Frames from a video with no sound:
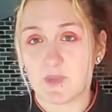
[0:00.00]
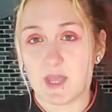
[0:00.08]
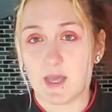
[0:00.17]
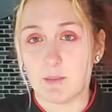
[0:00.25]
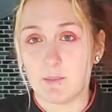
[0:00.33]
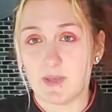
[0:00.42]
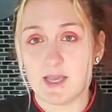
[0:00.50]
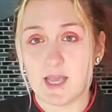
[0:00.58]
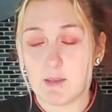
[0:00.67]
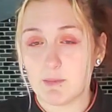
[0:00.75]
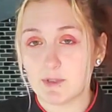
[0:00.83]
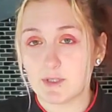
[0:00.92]
And being
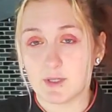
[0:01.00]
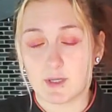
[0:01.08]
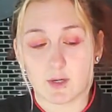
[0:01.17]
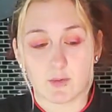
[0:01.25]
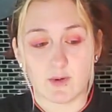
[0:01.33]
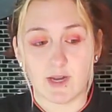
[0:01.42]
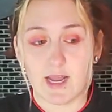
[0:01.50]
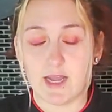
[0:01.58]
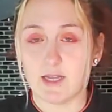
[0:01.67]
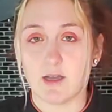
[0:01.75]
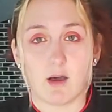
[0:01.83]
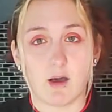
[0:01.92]
able to
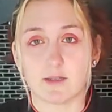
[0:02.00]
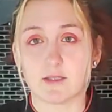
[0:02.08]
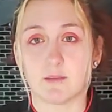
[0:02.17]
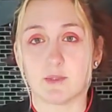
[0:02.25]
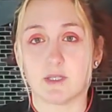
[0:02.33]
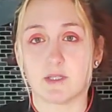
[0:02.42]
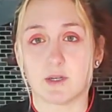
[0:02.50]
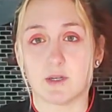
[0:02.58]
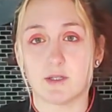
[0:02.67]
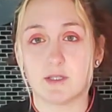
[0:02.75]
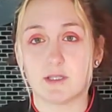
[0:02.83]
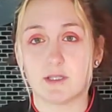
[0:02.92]
create awesome
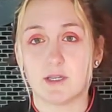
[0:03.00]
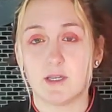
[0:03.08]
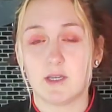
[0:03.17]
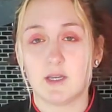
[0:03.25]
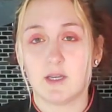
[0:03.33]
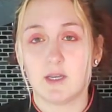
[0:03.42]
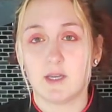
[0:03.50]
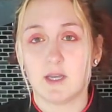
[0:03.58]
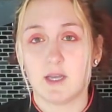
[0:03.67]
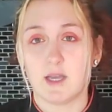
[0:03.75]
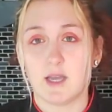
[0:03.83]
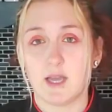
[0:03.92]
desserts
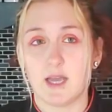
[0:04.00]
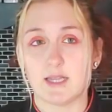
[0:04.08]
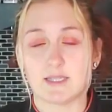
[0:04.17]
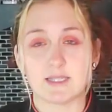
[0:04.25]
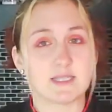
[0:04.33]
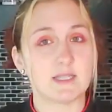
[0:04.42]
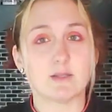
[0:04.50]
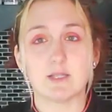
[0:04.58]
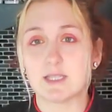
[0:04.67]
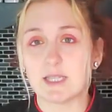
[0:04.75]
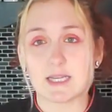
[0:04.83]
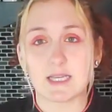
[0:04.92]
and still
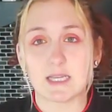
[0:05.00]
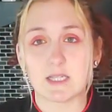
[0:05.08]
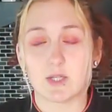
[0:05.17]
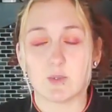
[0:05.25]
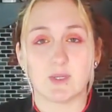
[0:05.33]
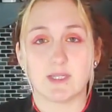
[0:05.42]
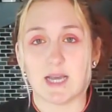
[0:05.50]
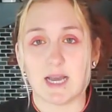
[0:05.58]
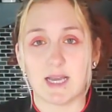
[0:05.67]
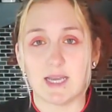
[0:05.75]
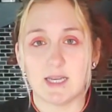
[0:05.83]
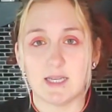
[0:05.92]
sticking to a
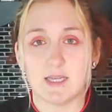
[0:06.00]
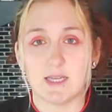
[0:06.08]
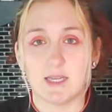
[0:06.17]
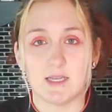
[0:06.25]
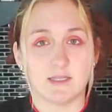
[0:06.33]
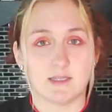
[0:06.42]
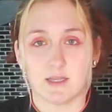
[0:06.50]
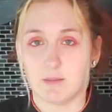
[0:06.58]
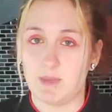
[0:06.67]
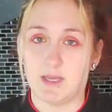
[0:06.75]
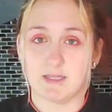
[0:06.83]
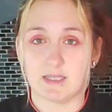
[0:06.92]
diet is
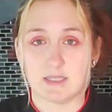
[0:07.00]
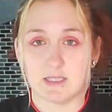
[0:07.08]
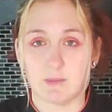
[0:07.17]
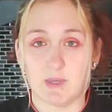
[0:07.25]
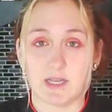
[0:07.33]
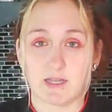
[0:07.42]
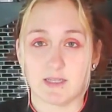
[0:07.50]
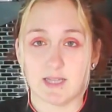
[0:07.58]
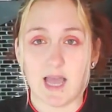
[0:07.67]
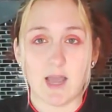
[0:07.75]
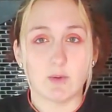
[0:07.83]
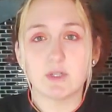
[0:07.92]
amazing to me because
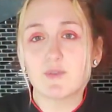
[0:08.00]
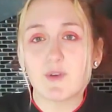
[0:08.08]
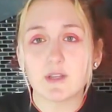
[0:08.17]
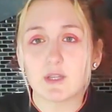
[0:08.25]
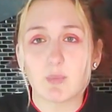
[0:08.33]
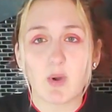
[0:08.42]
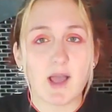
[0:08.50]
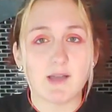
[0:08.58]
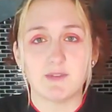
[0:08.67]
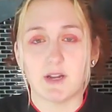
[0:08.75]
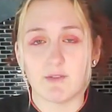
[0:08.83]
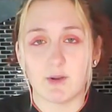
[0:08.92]
I always felt
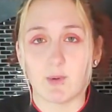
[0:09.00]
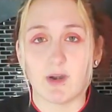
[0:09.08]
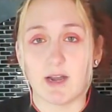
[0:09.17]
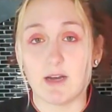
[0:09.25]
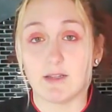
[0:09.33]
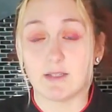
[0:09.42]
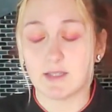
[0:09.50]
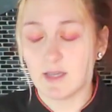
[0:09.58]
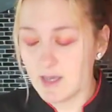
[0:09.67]
deprived everywhere else.